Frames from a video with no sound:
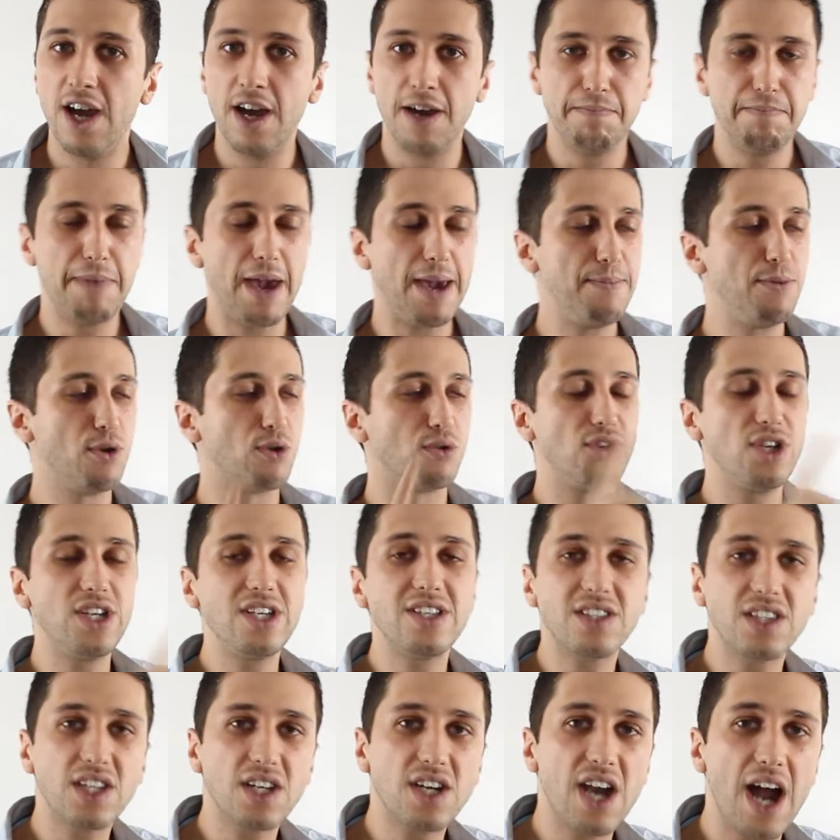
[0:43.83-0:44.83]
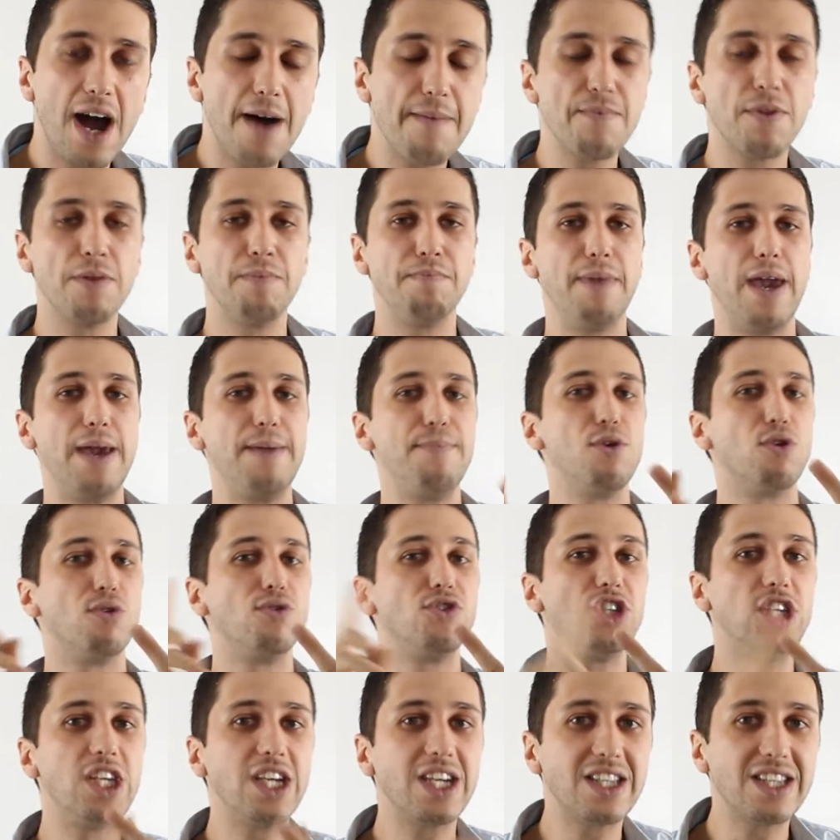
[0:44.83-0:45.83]
maybe on Instagram, maybe
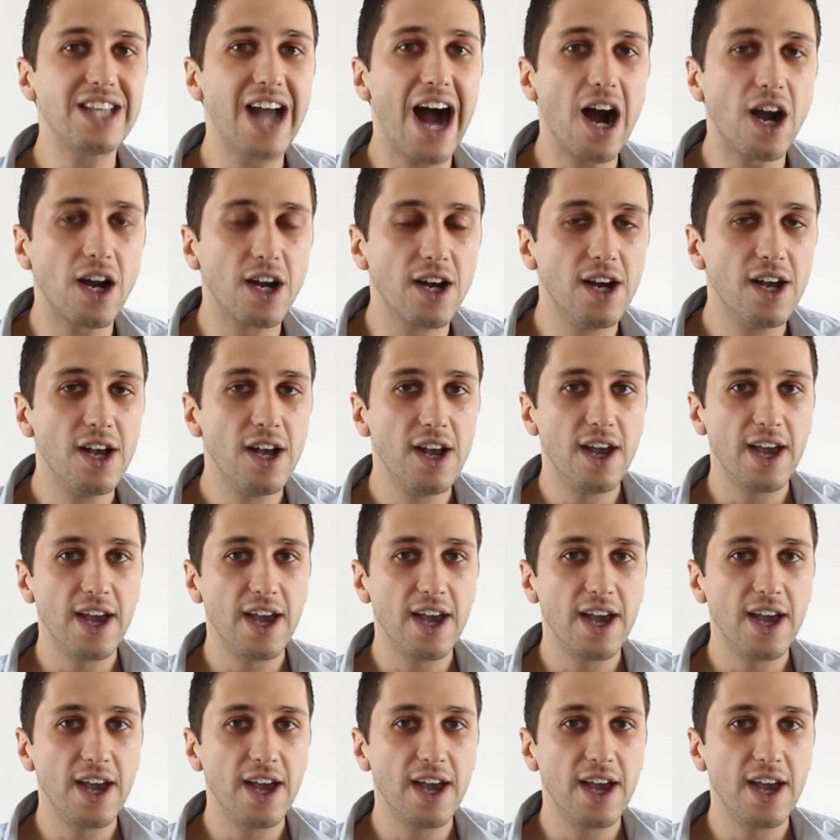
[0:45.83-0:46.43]
on TikTok,